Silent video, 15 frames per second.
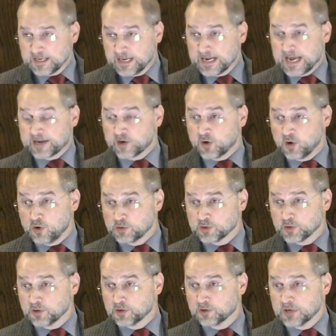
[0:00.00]
and I called
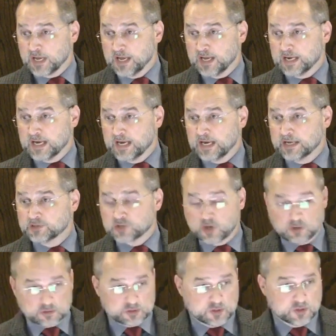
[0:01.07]
her and I
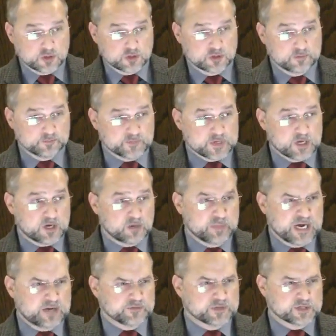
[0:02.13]
talked to her
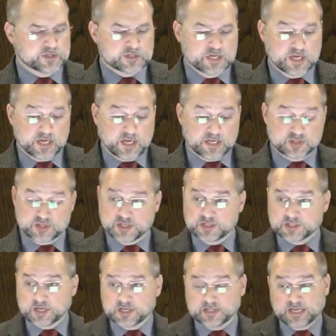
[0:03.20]
about this, and she
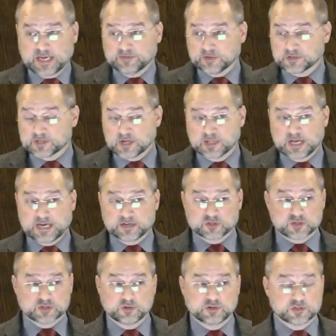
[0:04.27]
said, Dad, there's a lot of
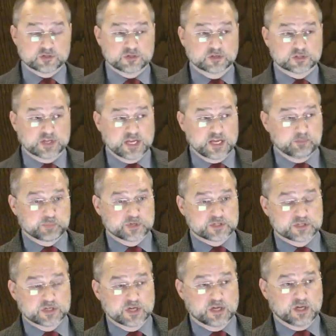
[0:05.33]
students on
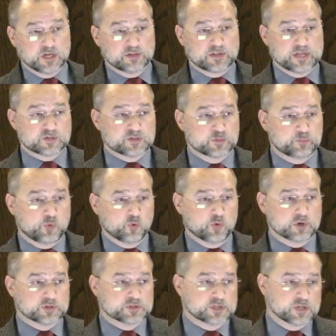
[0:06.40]
campus that
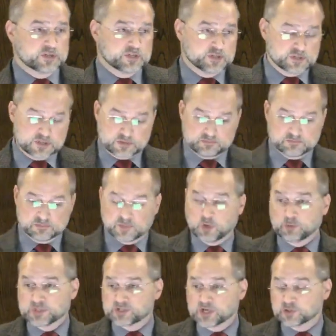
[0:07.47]
support uh, this
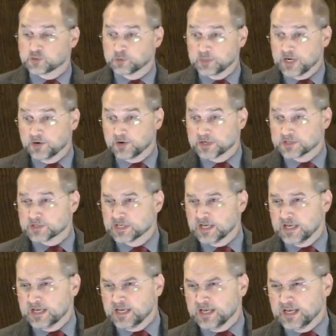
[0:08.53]
homosexual marriage.
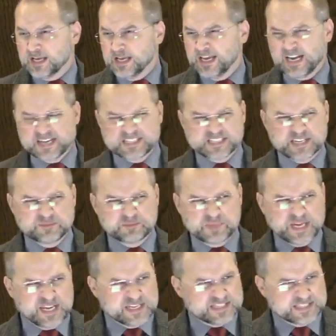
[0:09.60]
And I said,
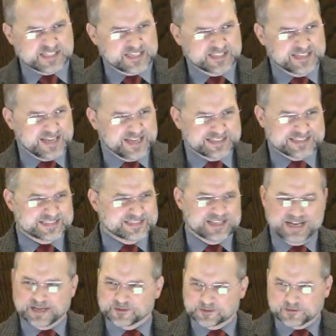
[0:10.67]
Macy, that's
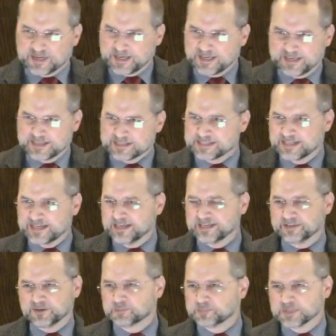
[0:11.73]
not right. I said, I
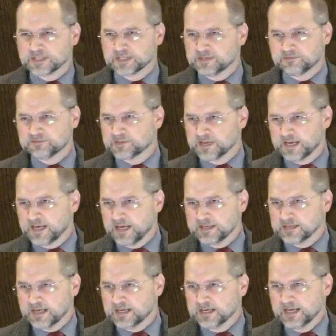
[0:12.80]
don't believe
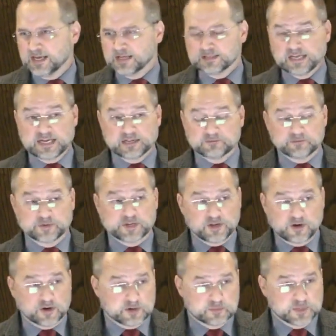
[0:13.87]
that. Not, not at Freed
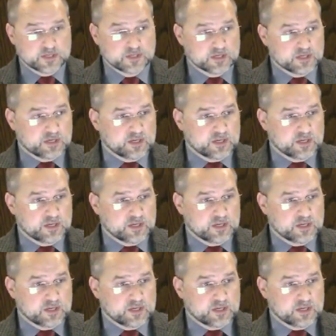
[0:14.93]
Hardeman.